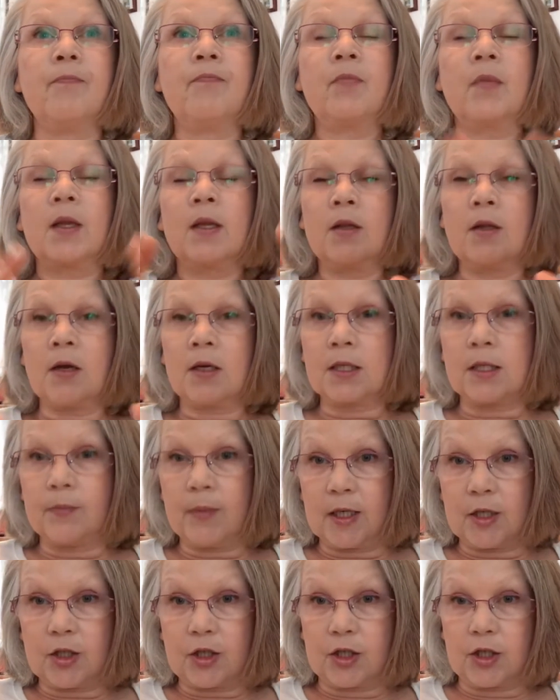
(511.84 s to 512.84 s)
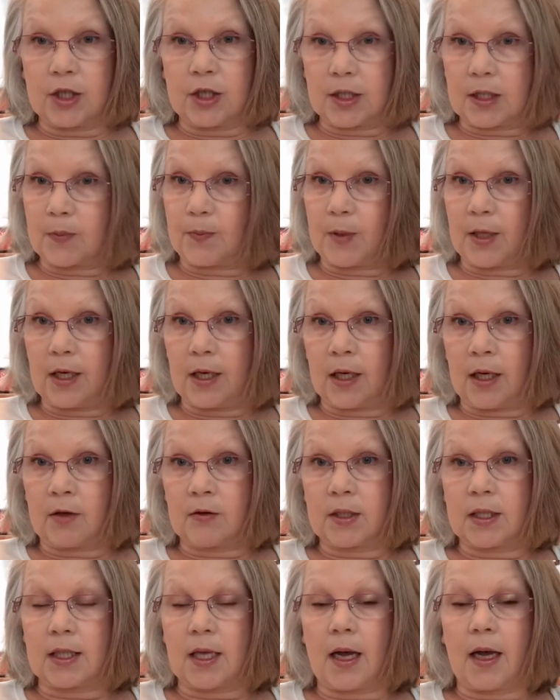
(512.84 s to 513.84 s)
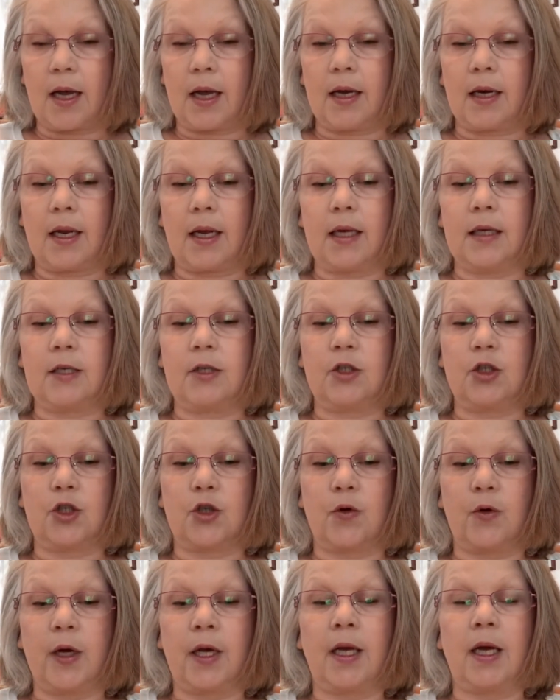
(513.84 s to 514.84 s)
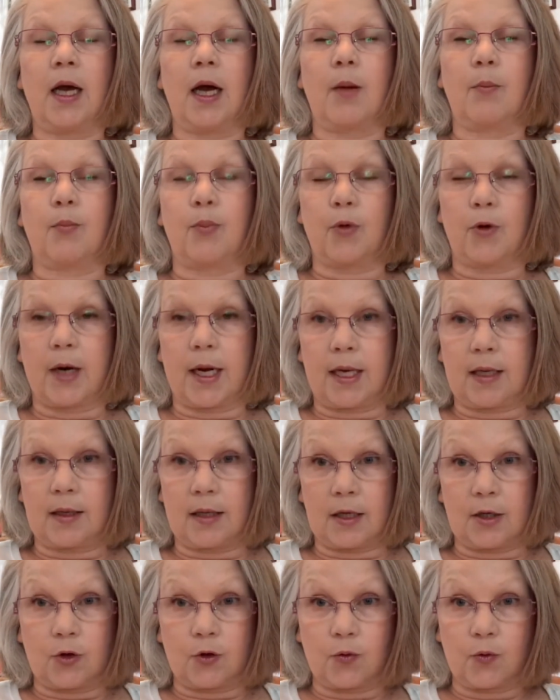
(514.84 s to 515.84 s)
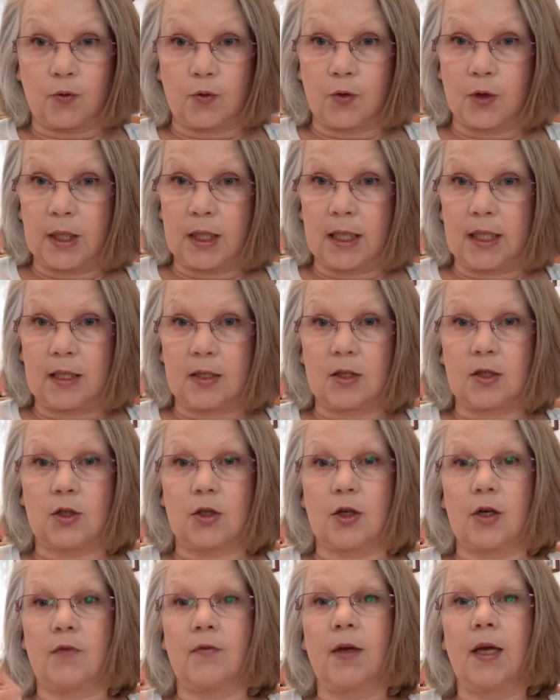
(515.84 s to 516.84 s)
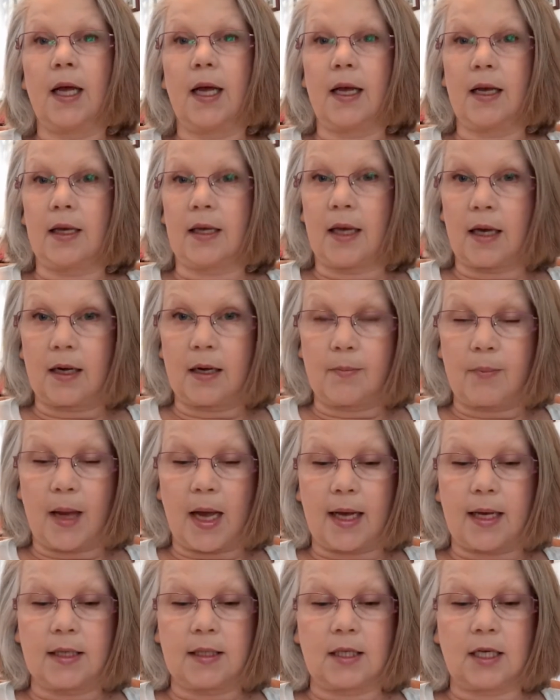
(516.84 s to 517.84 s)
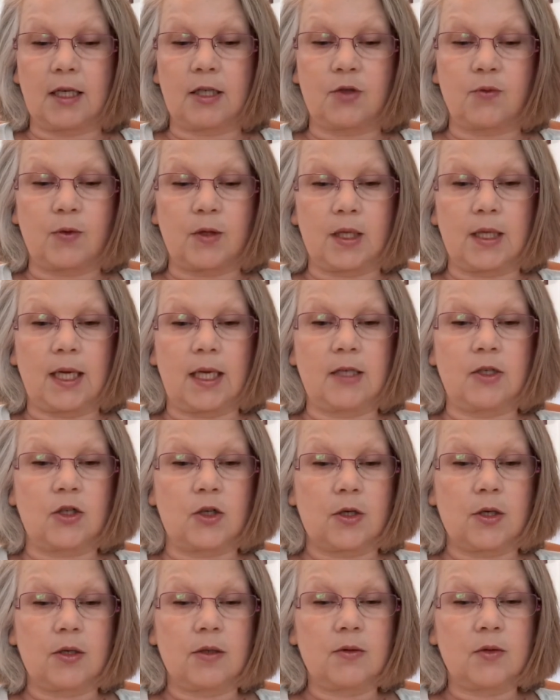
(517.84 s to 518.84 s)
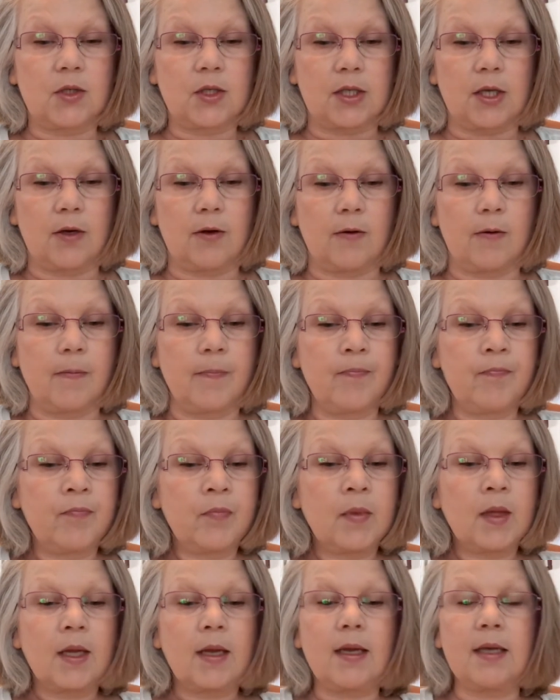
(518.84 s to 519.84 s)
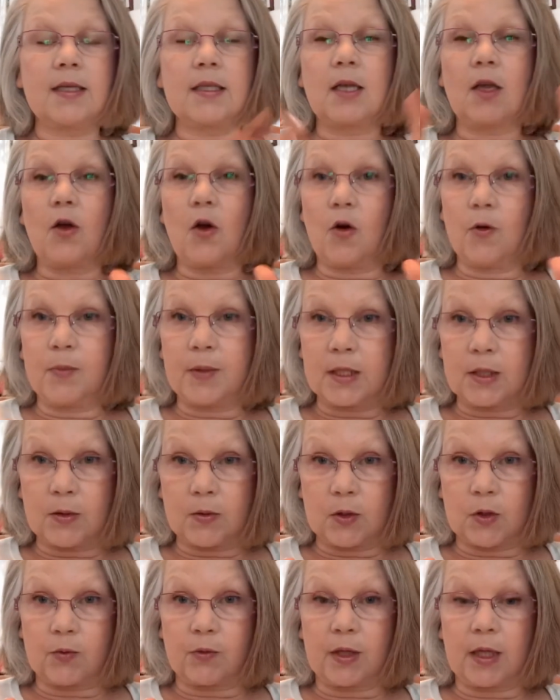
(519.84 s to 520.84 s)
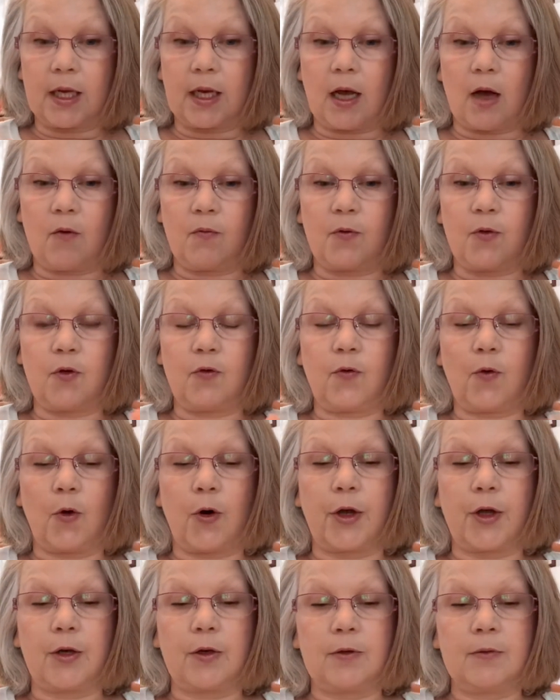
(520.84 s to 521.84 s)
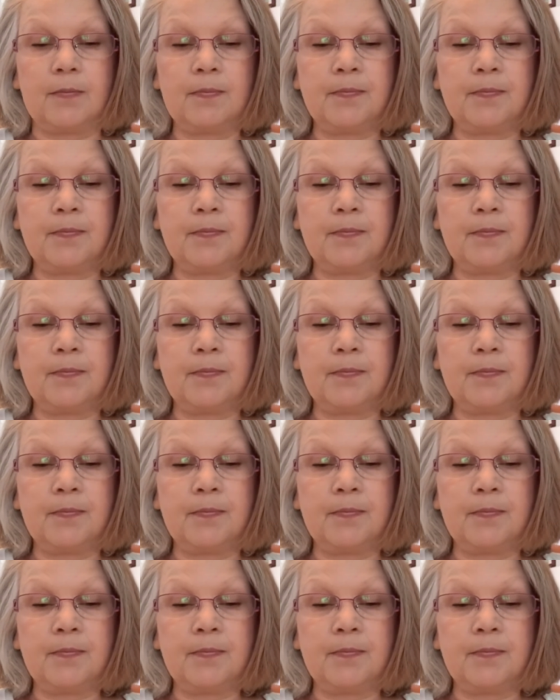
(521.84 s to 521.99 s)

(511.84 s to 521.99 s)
Not to mention just being outside and enjoying a break that you really deserve and getting back in touch with nature. So guys, I hope this was really helpful for you.